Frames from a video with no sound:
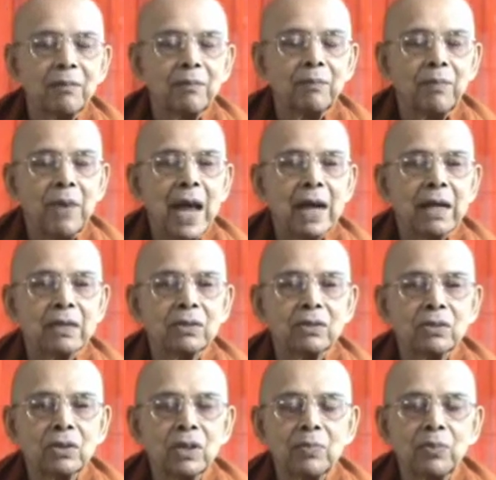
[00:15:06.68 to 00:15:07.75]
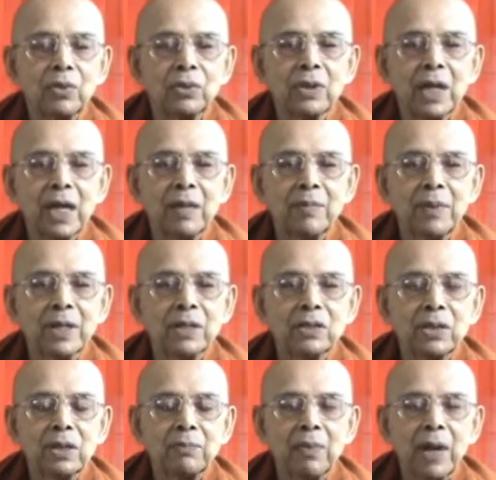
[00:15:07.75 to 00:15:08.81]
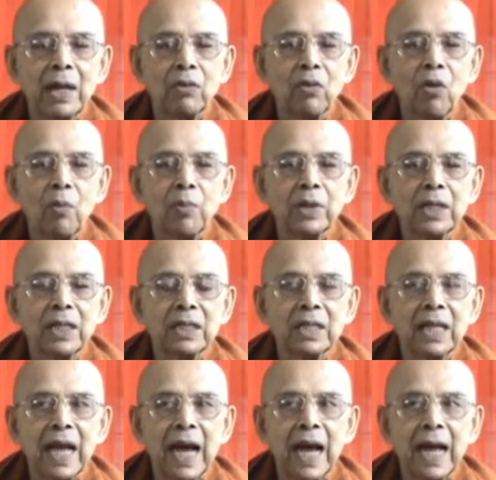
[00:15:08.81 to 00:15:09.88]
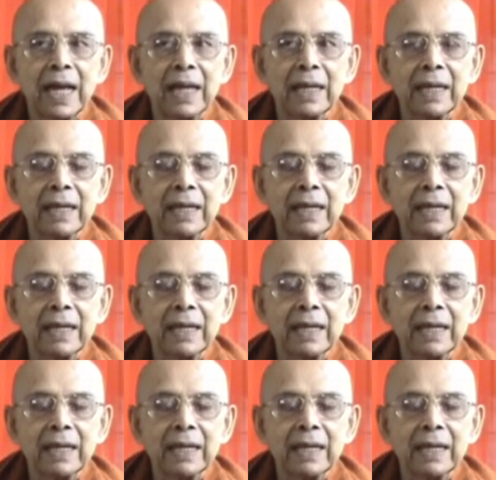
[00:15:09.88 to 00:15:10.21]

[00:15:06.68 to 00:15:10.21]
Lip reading: back to the Buddha image by opening the eye.